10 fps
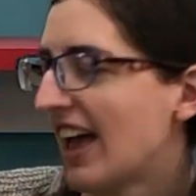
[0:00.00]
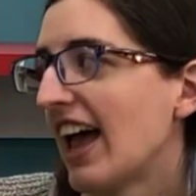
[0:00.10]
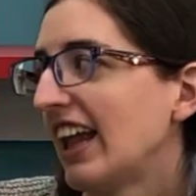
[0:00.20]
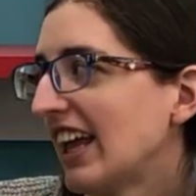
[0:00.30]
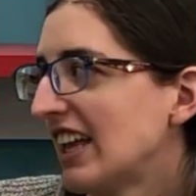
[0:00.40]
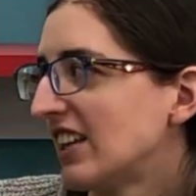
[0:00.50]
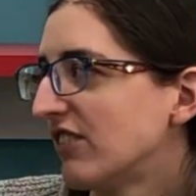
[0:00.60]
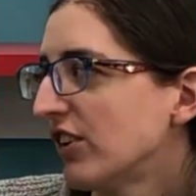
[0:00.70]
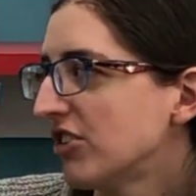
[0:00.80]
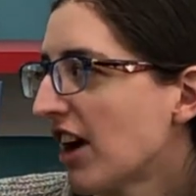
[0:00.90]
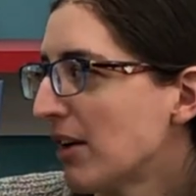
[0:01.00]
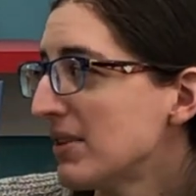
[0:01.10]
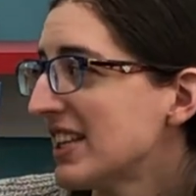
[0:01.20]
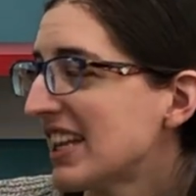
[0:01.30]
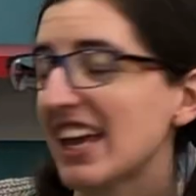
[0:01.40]
L isn't for
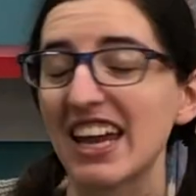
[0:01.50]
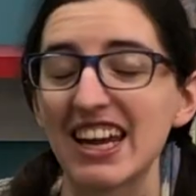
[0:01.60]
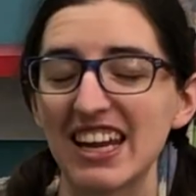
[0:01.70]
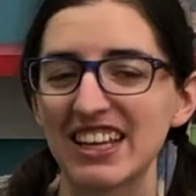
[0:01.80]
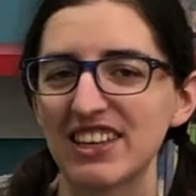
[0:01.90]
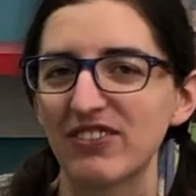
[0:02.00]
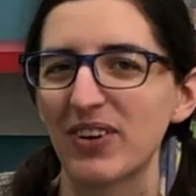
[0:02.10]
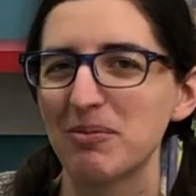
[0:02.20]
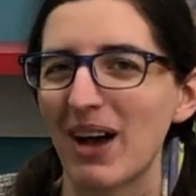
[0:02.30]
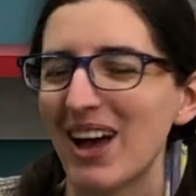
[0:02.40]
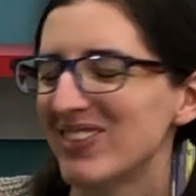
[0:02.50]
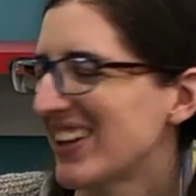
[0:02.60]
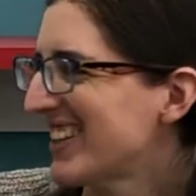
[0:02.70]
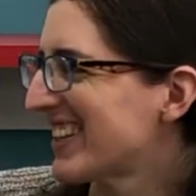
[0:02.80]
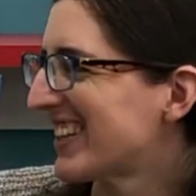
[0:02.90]
dramas, it isn't for
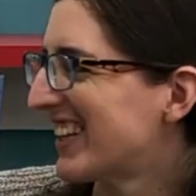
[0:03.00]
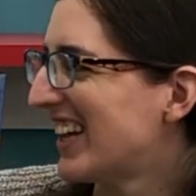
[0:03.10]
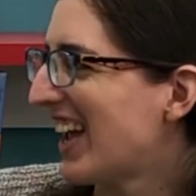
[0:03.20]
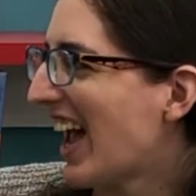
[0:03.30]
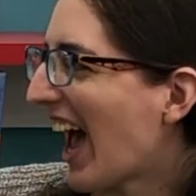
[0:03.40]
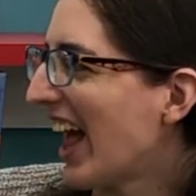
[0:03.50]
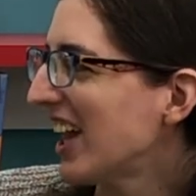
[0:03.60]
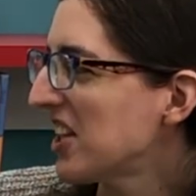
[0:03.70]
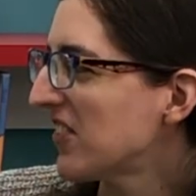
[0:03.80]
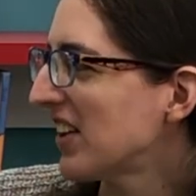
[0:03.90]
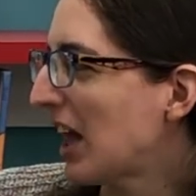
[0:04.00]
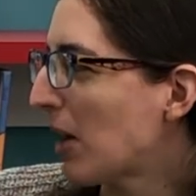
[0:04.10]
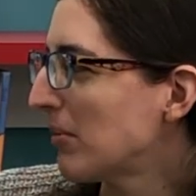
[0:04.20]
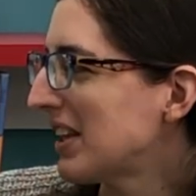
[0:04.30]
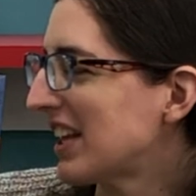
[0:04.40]
mamas. L is for
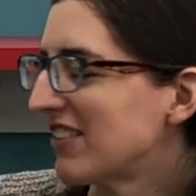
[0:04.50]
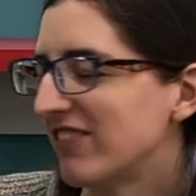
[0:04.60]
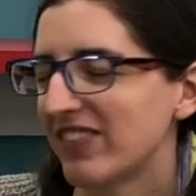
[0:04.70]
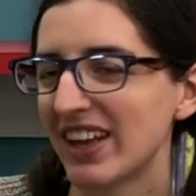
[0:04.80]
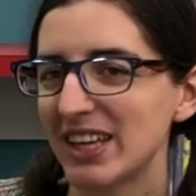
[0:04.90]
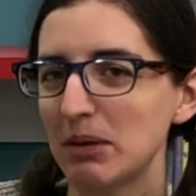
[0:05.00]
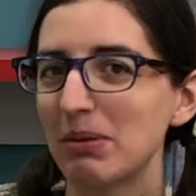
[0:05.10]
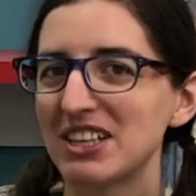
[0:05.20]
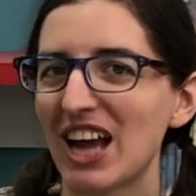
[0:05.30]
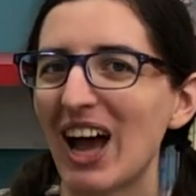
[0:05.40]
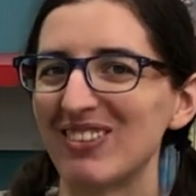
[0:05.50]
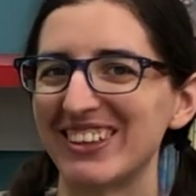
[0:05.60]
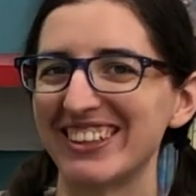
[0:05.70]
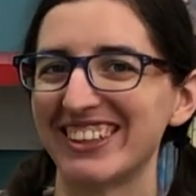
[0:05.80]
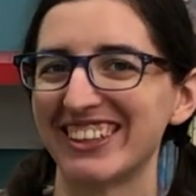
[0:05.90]
llamas in fuzzy
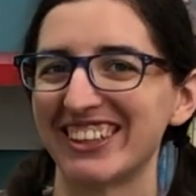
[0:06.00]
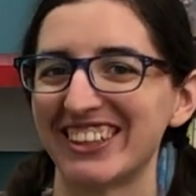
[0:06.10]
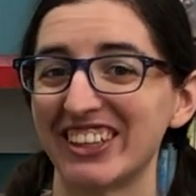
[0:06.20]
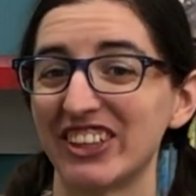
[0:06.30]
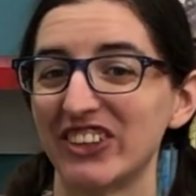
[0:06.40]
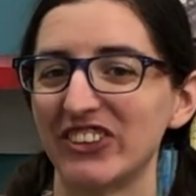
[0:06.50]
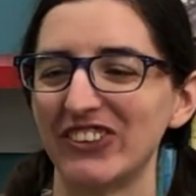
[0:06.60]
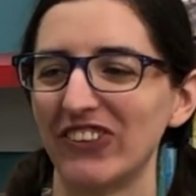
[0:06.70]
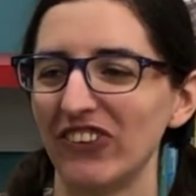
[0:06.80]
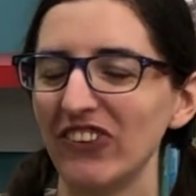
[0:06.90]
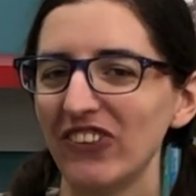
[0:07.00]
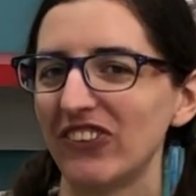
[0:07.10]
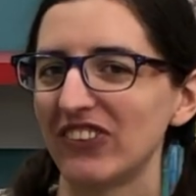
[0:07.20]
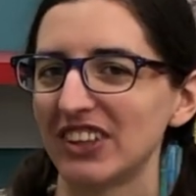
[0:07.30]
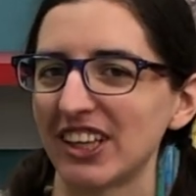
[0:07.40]
pajamas.
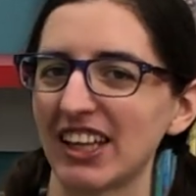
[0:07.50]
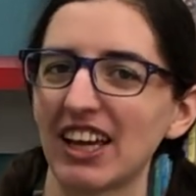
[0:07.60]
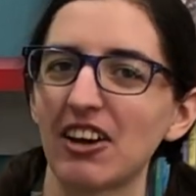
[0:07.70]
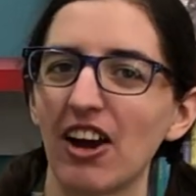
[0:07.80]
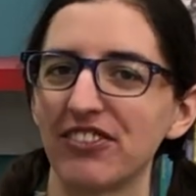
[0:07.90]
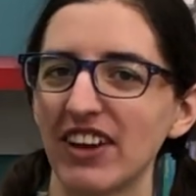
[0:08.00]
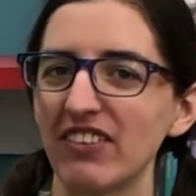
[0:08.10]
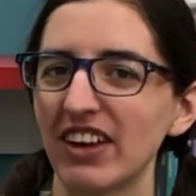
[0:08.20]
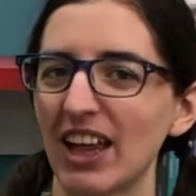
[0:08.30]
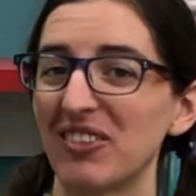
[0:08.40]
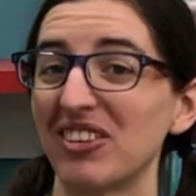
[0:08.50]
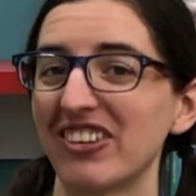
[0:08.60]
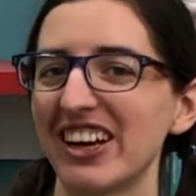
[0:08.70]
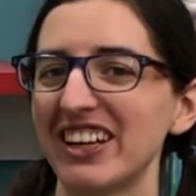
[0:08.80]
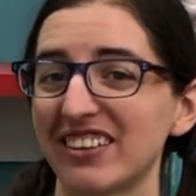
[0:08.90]
Ooh, just like our favorite llama,
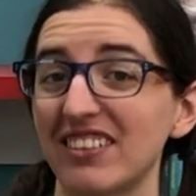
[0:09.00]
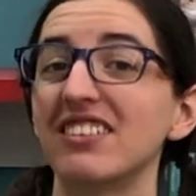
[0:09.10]
right?